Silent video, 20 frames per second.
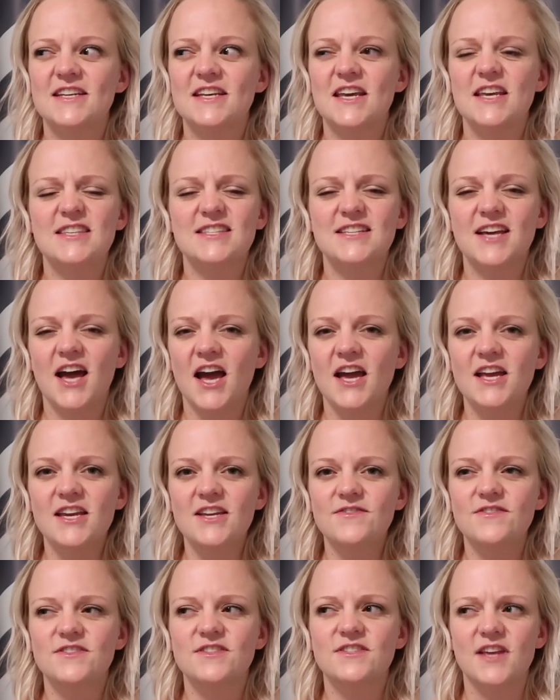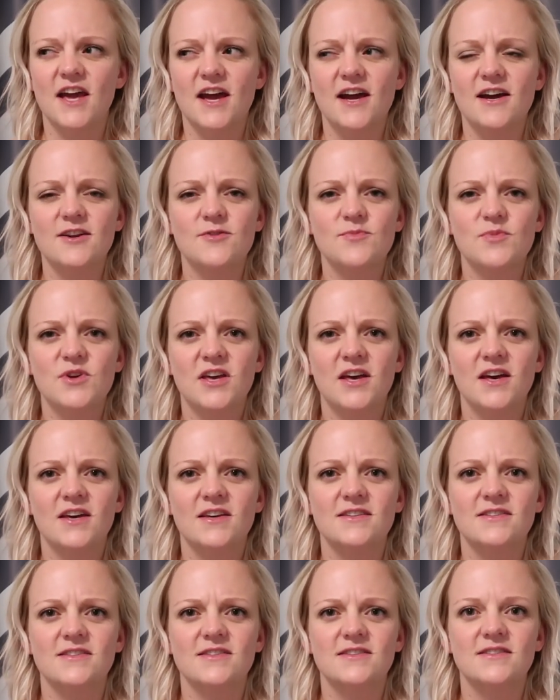is kind of sad
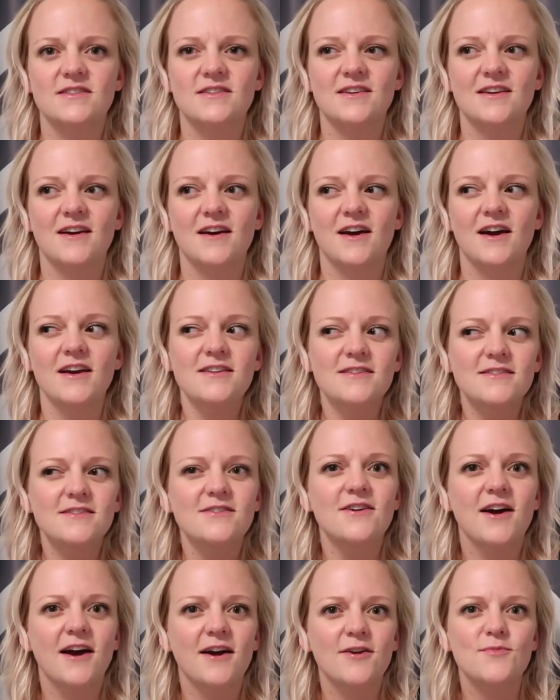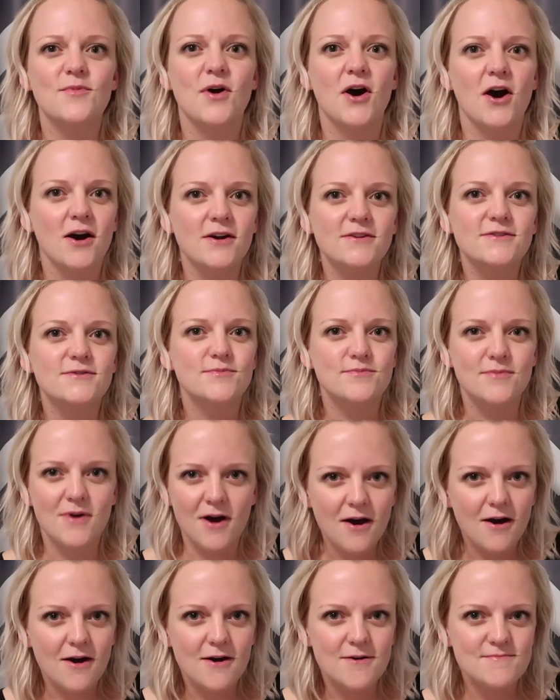because I still had an awesome
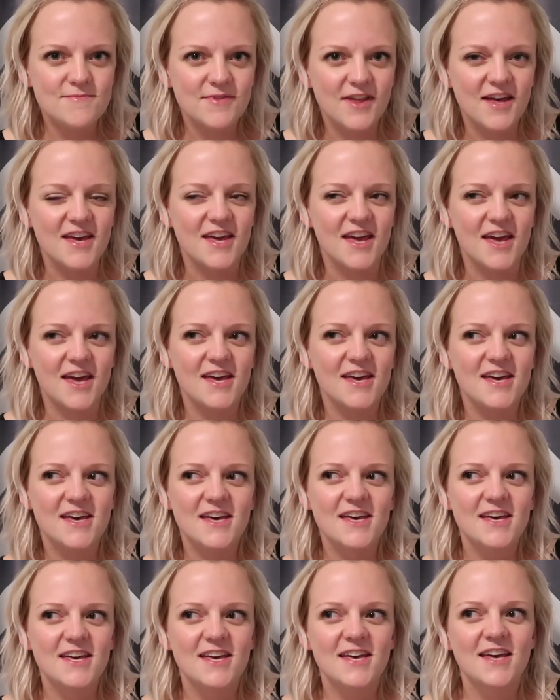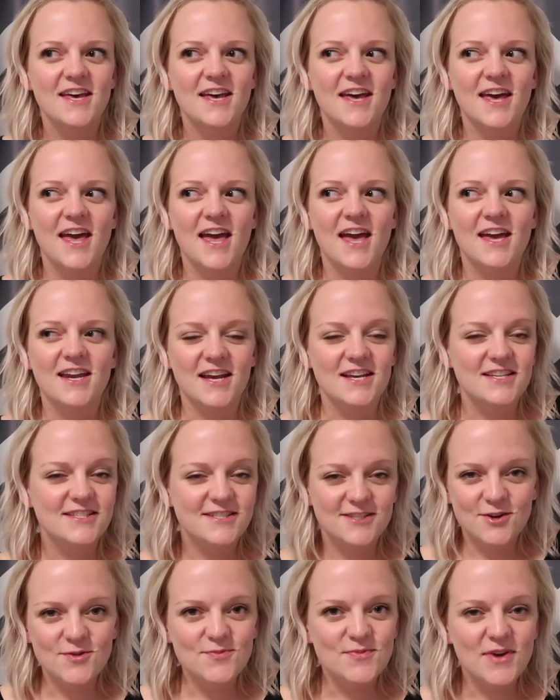mom, and I
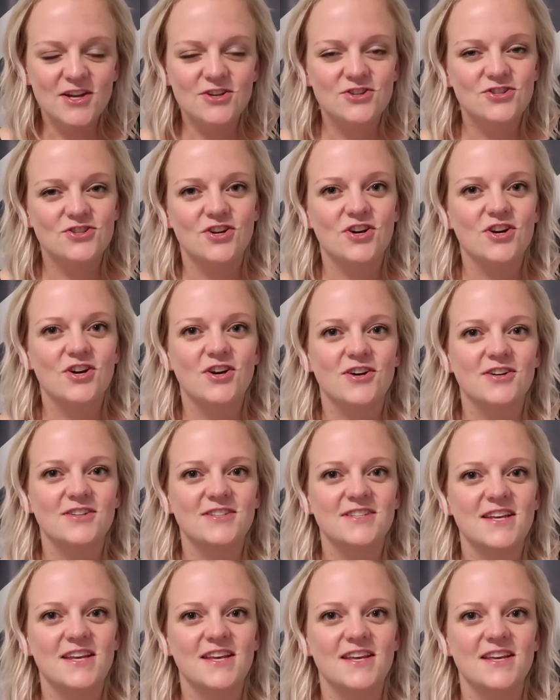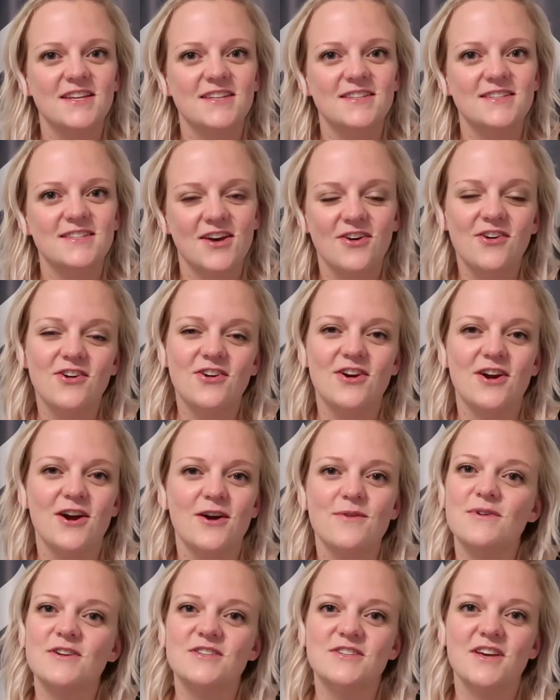still made sure to tell her
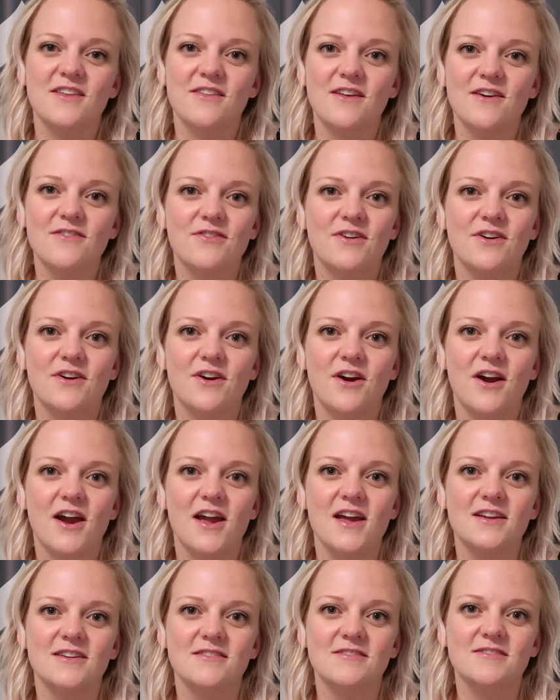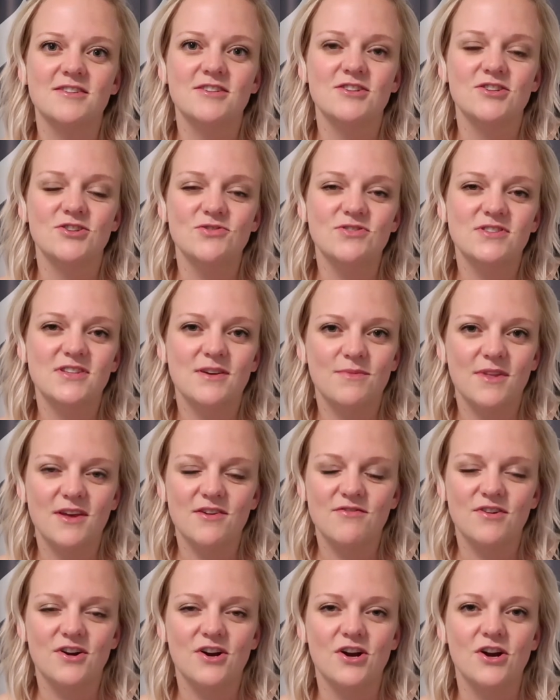how much I love her and to do something
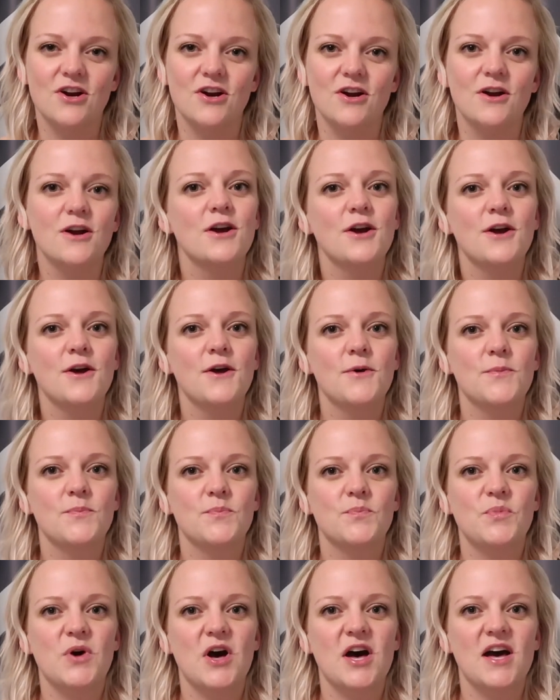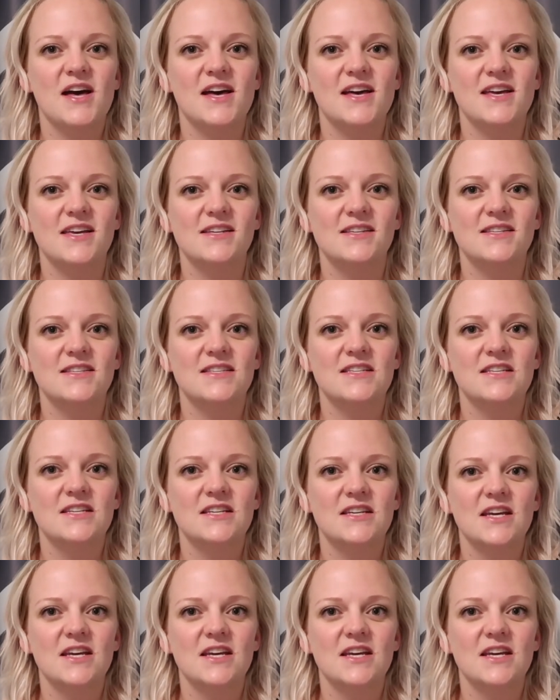for her, but